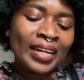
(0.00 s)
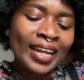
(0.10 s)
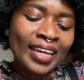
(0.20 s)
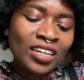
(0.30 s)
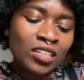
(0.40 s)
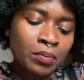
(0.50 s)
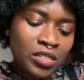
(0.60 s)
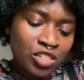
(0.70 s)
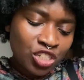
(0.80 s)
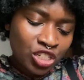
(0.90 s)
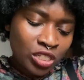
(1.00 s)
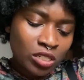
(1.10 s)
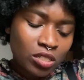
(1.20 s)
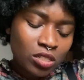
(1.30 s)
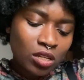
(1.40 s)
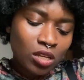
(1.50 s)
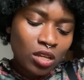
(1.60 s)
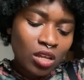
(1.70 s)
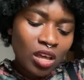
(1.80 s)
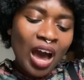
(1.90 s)
naked partition.
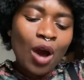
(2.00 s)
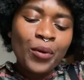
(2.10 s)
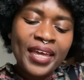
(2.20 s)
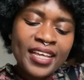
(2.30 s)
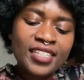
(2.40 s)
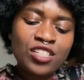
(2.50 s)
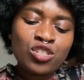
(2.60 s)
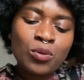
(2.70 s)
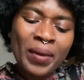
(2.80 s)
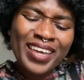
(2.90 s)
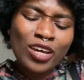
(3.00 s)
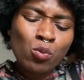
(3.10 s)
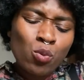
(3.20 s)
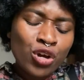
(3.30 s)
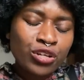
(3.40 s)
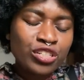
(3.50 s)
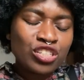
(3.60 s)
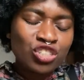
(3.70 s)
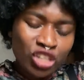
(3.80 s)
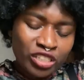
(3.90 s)
How easy to make a
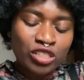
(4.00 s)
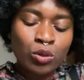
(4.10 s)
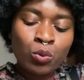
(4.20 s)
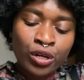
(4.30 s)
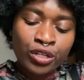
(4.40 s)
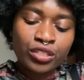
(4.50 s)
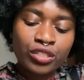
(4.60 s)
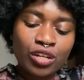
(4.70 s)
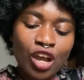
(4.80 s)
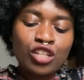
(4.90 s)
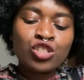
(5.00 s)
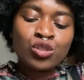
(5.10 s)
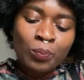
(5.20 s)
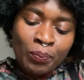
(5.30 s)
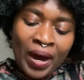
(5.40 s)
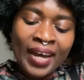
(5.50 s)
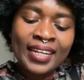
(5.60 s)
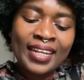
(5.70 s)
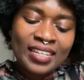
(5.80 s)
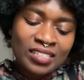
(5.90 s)
word just a word, to
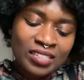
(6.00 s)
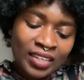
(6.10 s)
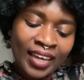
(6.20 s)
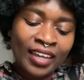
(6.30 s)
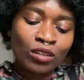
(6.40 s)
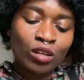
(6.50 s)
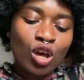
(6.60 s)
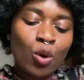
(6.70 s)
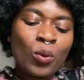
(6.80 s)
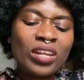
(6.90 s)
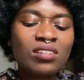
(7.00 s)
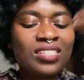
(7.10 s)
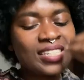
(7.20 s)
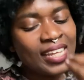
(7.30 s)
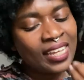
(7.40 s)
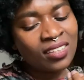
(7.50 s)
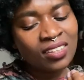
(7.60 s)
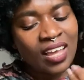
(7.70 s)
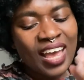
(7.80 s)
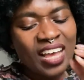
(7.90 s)
bite its skin with our
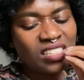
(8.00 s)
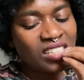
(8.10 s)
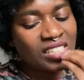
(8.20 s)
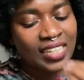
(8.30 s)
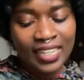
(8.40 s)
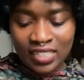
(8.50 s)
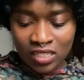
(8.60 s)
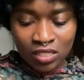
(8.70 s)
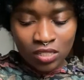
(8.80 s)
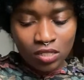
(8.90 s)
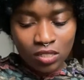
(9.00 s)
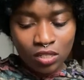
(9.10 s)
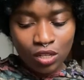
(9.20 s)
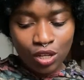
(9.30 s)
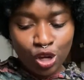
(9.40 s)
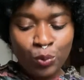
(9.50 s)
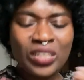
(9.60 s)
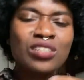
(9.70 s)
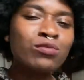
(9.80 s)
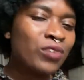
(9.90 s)
teeth and slit. We
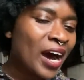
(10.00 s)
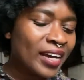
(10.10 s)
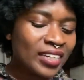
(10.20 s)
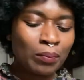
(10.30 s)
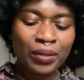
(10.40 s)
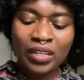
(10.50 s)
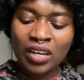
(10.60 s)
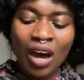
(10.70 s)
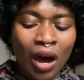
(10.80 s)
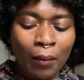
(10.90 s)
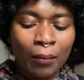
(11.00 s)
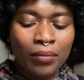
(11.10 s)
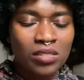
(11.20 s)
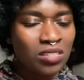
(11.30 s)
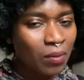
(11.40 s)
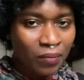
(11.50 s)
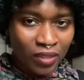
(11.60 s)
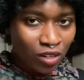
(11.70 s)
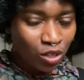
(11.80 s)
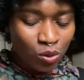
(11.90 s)
divide and become
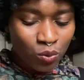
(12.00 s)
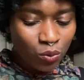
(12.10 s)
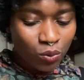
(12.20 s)
something new.